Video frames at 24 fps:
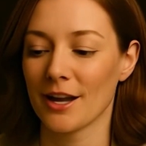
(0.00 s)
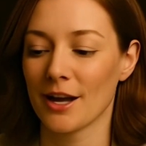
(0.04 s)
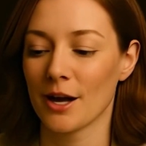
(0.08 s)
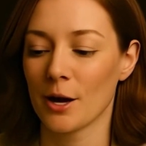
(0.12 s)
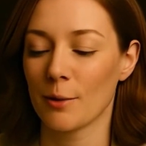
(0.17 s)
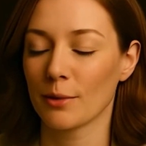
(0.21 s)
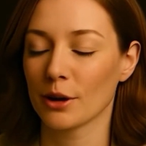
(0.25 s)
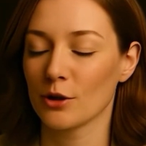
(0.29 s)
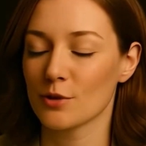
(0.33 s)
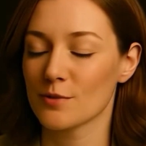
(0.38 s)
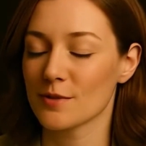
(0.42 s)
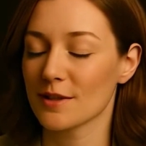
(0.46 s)

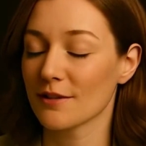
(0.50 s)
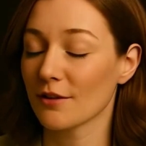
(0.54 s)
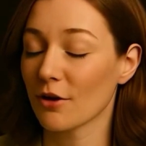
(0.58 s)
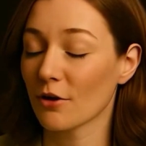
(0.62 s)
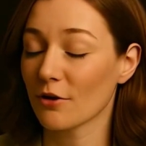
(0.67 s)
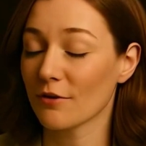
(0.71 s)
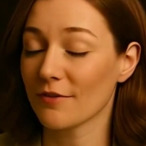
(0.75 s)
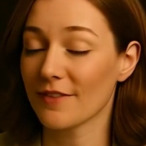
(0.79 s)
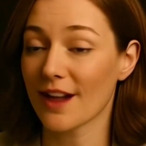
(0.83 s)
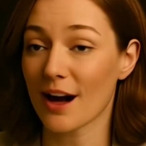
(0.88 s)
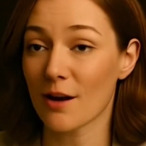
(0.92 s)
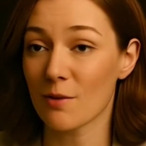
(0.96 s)
But you said there are
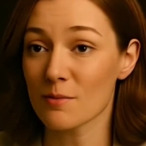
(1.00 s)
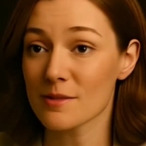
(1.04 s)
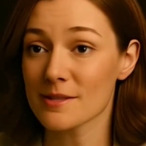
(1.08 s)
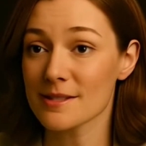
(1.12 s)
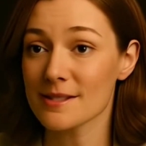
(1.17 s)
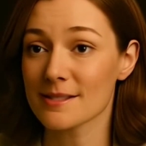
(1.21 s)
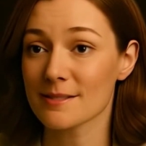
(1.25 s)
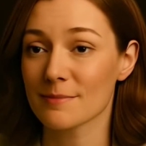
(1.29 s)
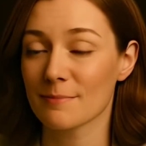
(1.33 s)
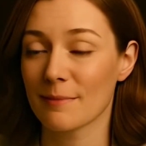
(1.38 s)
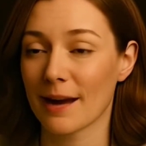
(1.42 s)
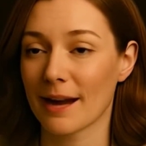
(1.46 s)

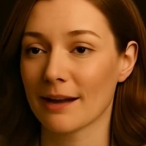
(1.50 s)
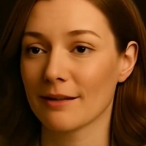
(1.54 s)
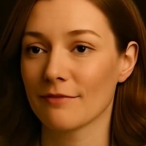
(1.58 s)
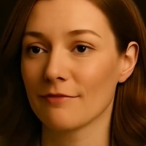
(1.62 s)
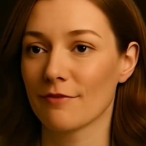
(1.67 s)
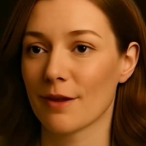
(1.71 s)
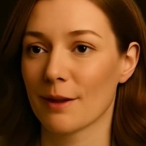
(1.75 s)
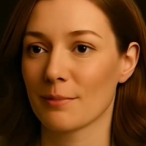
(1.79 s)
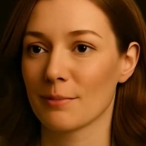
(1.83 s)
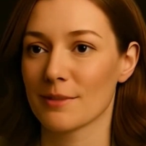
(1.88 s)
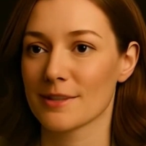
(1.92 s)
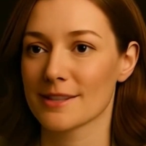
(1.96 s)
thousands of patent
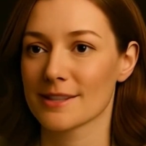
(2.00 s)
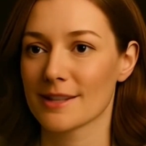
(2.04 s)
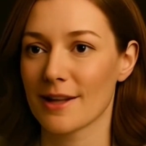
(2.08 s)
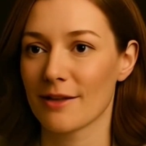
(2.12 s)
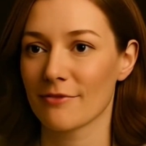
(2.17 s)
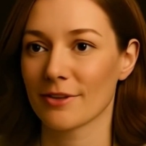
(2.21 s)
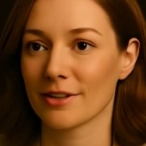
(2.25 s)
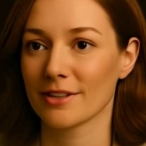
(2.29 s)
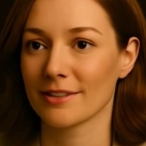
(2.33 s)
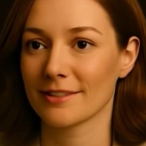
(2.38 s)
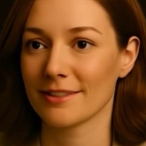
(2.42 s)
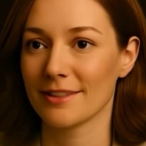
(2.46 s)
families
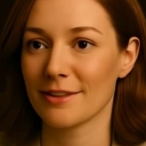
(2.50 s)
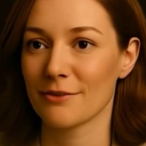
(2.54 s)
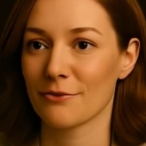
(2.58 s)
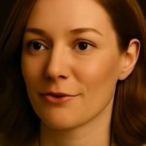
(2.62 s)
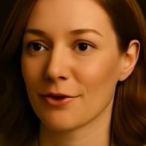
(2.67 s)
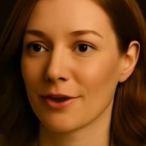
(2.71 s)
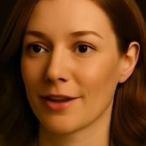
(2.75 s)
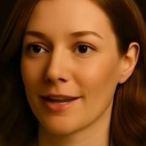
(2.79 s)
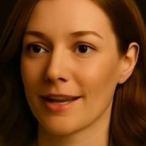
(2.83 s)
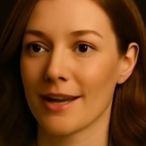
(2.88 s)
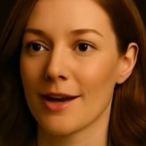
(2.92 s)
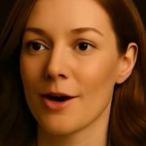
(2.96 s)
covering
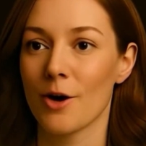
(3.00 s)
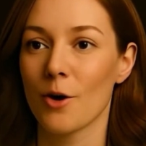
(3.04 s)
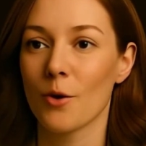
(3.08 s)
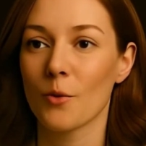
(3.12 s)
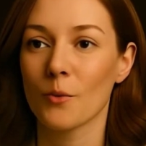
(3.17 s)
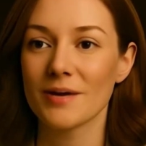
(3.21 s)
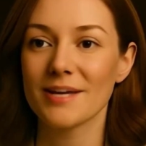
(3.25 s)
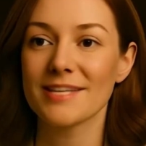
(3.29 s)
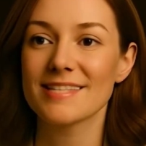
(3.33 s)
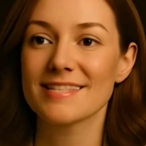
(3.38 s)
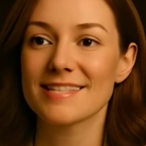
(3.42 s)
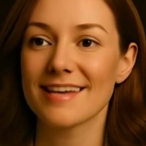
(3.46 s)
delivery.
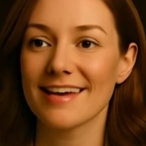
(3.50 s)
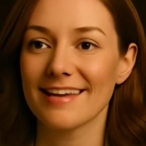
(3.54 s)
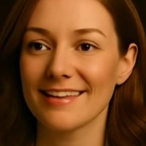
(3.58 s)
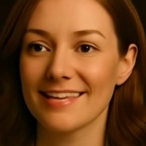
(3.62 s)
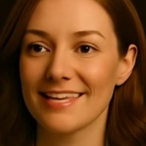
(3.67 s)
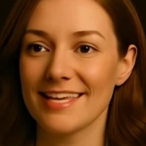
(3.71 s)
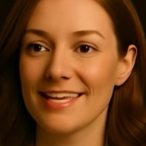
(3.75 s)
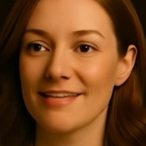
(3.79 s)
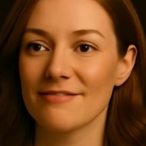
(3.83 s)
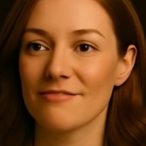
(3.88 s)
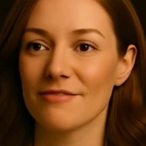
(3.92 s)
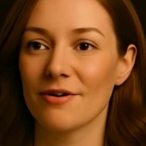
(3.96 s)
Where does that
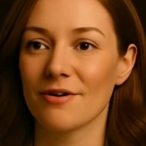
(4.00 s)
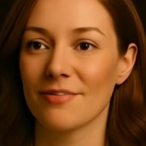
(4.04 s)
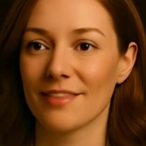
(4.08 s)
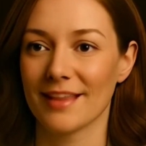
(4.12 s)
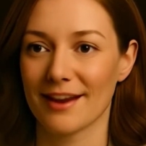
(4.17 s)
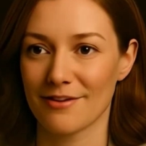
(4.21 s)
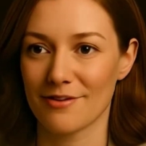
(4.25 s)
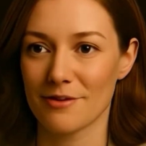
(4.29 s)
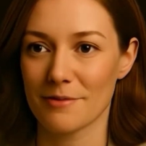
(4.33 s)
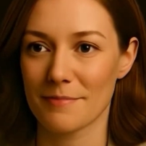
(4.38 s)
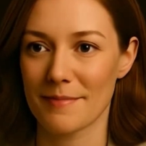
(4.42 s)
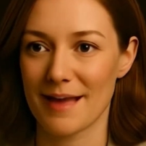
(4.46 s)
leave all that
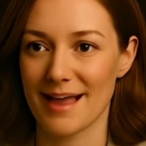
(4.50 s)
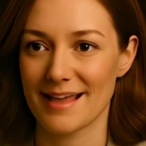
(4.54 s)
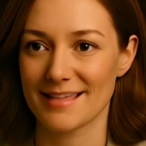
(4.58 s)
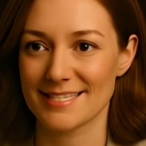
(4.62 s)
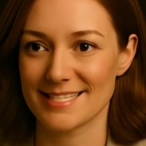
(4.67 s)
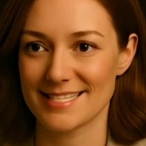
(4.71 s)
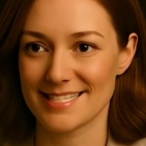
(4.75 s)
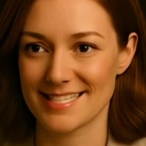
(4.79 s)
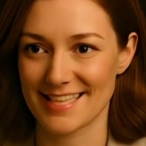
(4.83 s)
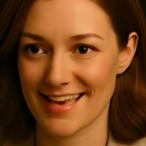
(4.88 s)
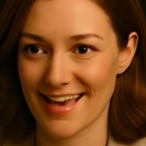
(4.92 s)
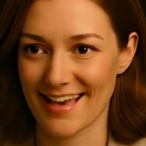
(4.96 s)
other
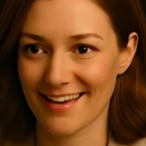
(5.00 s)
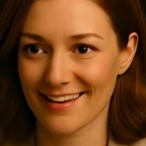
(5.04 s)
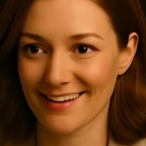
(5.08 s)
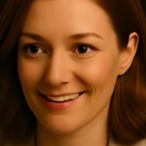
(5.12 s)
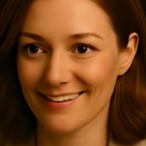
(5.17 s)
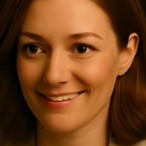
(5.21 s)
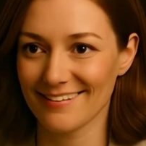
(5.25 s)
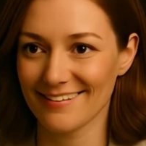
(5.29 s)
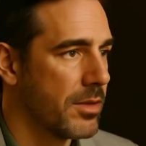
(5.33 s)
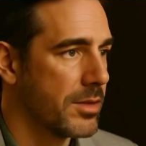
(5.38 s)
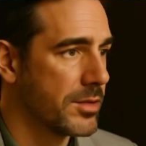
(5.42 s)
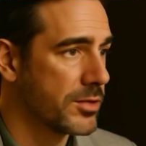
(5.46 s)
patented tech?
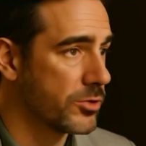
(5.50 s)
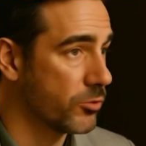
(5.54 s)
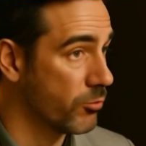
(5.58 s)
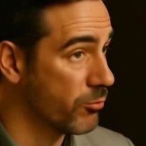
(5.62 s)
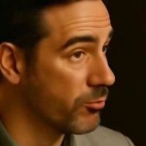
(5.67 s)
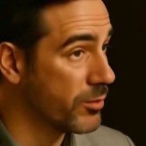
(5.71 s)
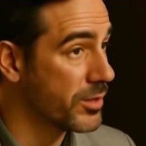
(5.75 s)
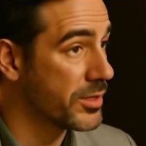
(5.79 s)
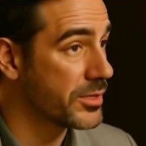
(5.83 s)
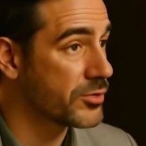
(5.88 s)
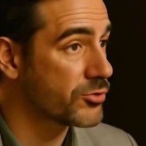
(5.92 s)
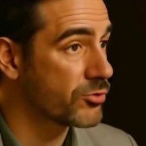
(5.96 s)
It's a
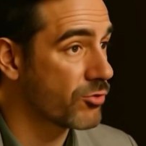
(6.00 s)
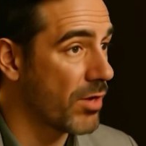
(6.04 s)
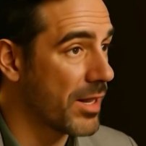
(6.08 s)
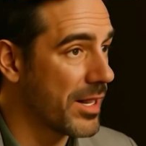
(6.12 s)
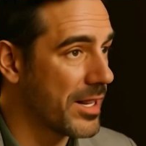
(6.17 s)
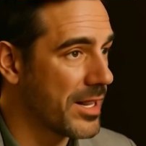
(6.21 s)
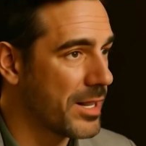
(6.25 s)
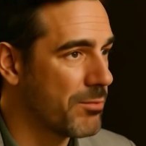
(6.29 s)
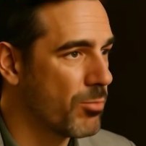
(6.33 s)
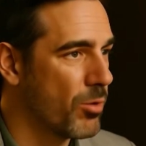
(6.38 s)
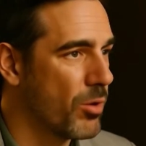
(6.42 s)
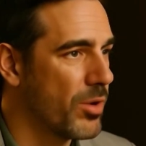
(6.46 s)
really
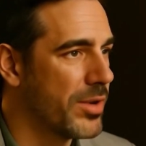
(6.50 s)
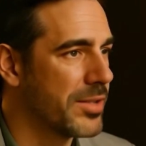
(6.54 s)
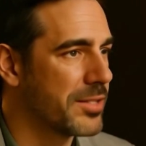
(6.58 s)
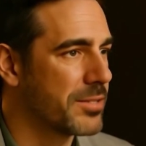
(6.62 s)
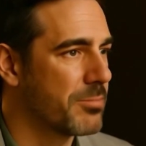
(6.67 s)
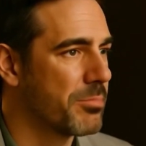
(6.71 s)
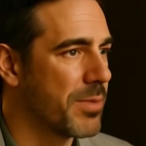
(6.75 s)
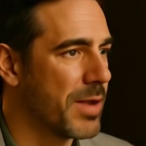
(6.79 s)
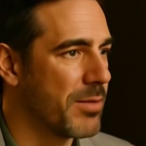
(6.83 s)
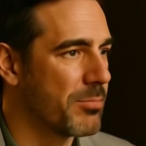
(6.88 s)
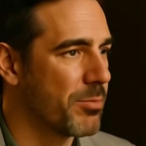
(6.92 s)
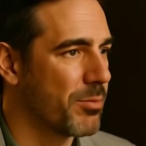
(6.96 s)
striking point
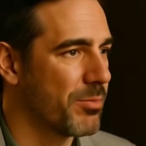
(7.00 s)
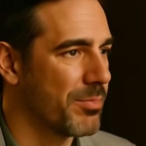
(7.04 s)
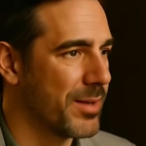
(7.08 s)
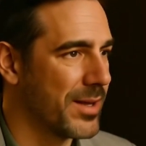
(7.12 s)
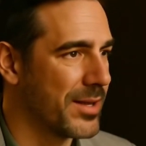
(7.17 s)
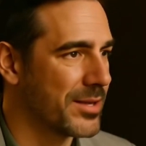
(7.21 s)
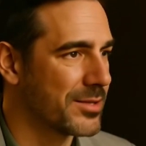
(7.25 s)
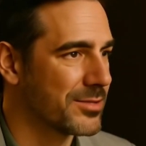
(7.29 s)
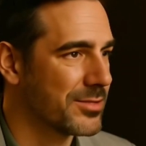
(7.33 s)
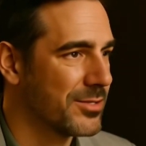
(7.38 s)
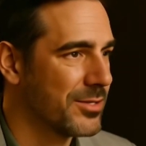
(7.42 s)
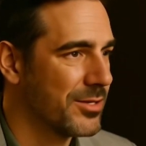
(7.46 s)
the paper
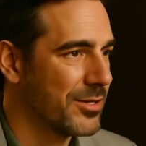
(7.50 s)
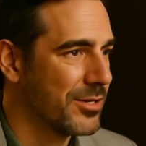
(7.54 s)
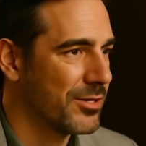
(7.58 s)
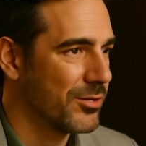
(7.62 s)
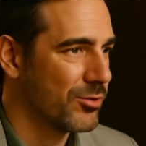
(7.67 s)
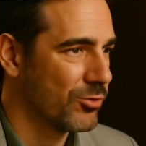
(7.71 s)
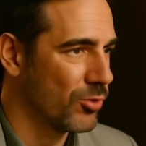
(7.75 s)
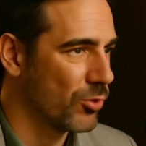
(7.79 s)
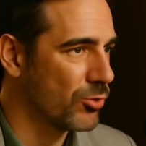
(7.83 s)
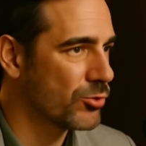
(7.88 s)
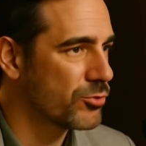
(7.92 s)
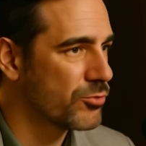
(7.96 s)
makes.
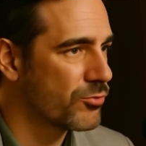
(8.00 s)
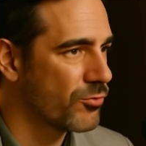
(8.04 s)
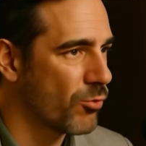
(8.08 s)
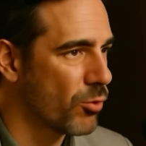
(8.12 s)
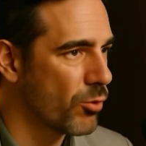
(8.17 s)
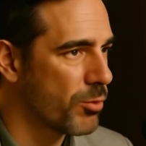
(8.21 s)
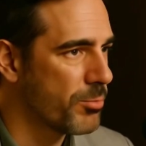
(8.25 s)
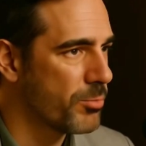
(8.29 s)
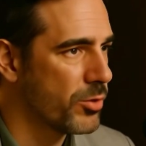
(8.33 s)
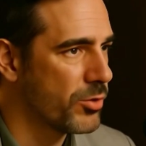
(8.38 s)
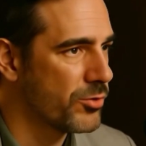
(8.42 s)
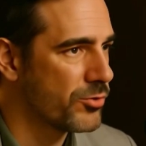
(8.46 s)
Those
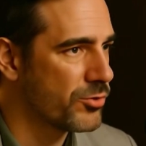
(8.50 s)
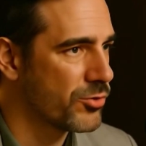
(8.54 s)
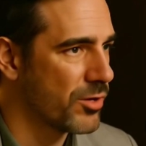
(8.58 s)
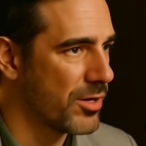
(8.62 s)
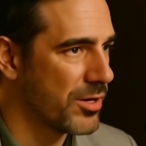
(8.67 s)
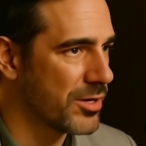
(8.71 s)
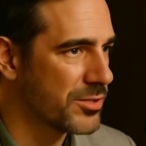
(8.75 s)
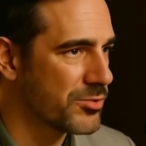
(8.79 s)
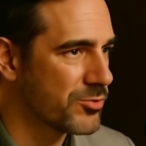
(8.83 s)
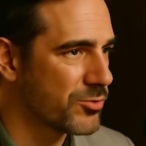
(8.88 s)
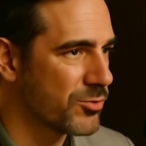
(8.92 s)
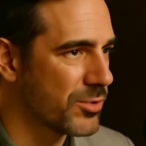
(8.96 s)
4 approved
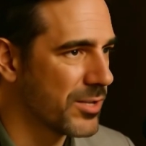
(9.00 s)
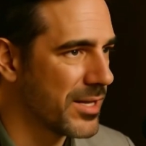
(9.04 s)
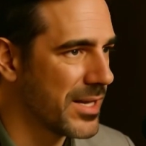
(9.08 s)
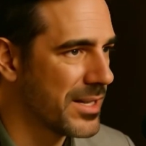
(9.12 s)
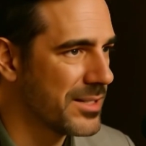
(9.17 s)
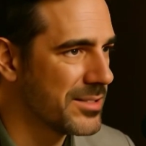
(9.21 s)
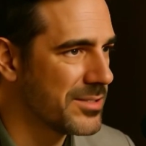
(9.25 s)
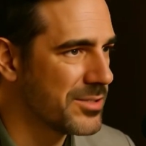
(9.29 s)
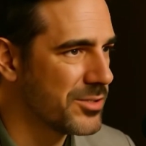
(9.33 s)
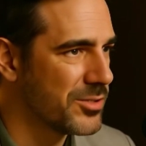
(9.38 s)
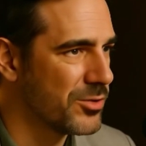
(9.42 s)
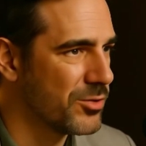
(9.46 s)
drugs
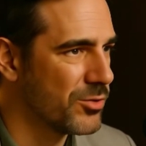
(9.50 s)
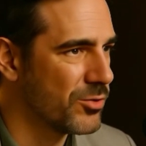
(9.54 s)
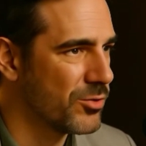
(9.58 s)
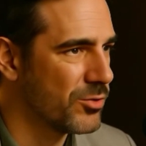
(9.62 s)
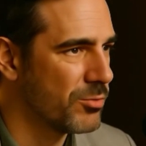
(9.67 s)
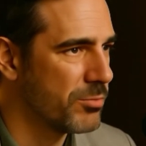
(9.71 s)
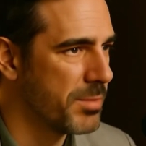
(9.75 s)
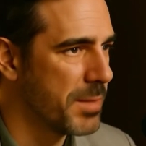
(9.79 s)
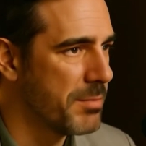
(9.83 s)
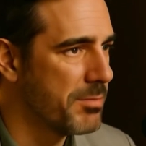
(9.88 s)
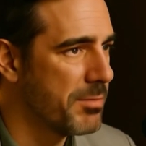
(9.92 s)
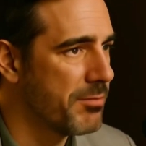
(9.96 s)
relate
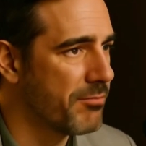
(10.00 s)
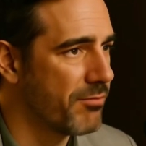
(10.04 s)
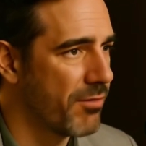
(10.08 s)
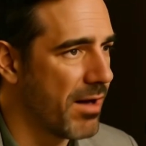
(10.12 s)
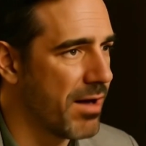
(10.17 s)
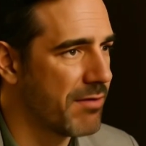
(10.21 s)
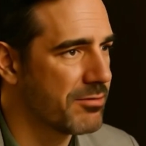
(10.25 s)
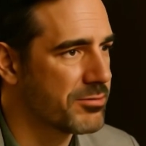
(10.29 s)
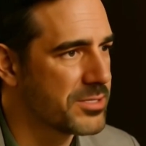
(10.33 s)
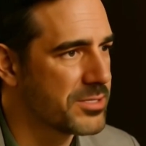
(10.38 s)
to maybe 5 or